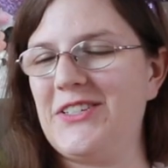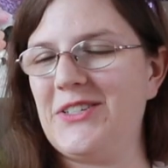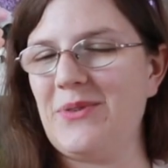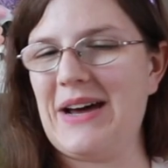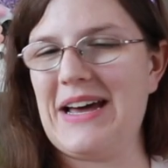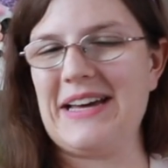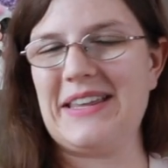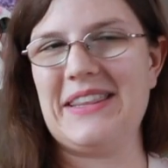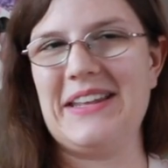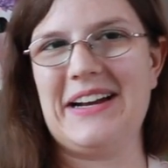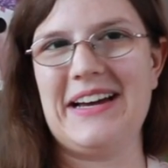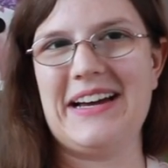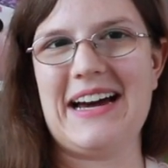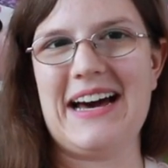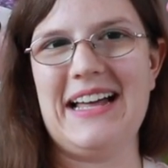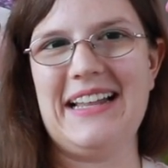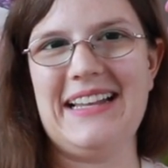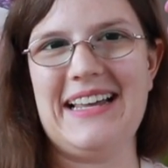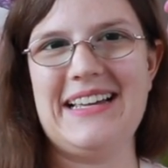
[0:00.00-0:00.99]
swag that I
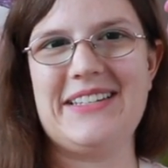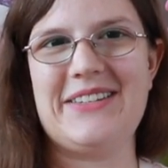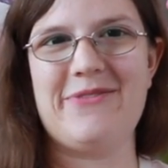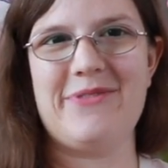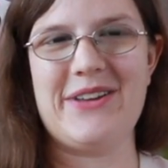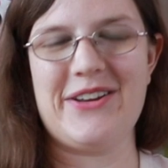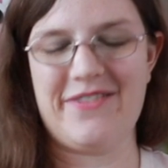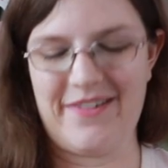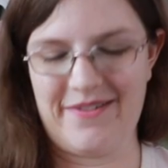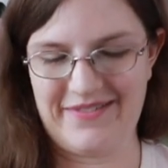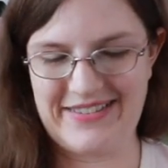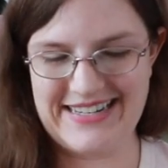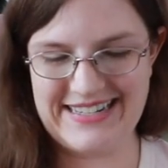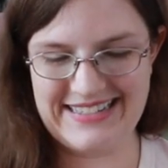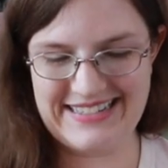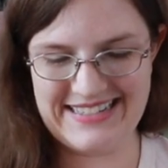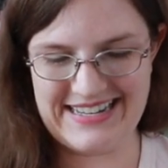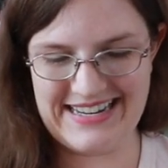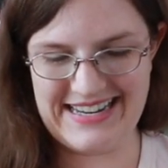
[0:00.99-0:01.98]
got last week from
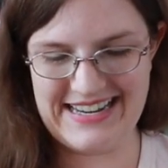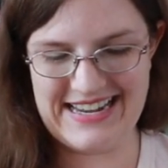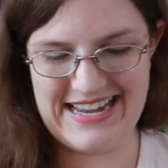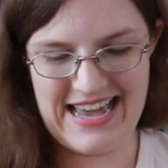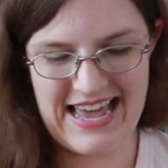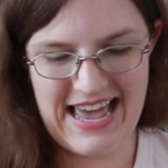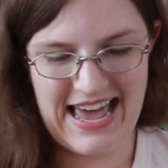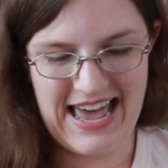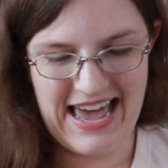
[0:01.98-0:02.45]
Disney,